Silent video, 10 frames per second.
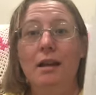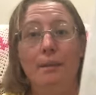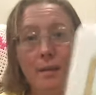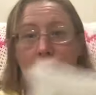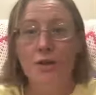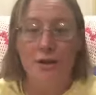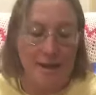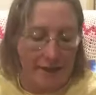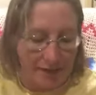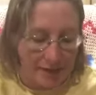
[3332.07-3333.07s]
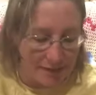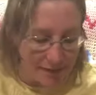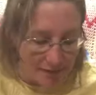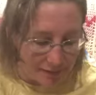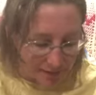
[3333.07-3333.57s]
by Joan
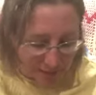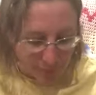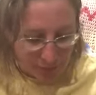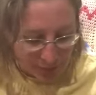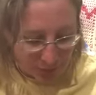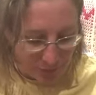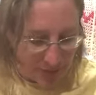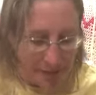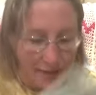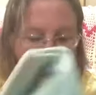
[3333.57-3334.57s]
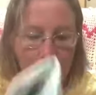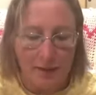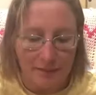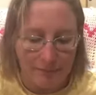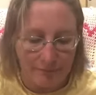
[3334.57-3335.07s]
Elliott. And I'm pretty sure this is the one.